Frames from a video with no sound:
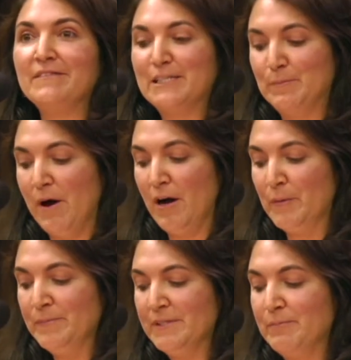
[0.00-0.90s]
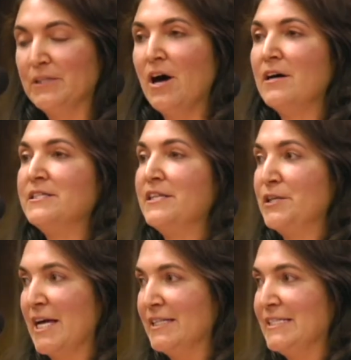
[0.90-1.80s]
of these bombs belong to the
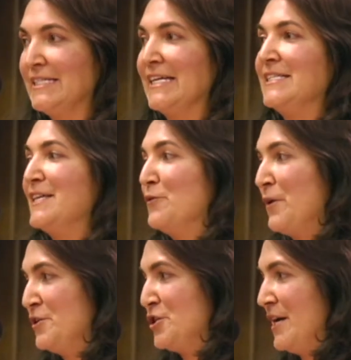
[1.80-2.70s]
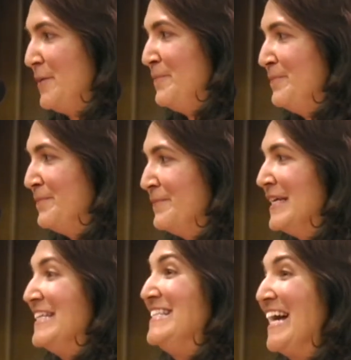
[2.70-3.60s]
United States and Russia.
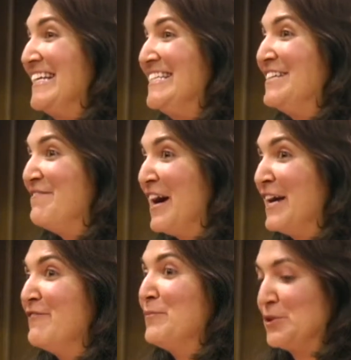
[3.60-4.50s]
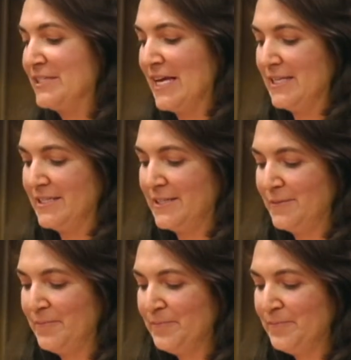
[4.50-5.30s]
95%.